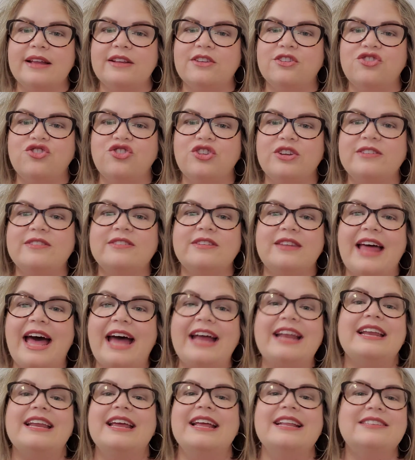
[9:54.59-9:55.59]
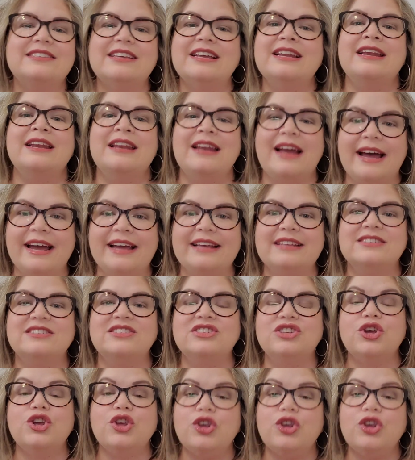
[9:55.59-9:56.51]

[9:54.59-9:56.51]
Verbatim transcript: It's just that it's a nice,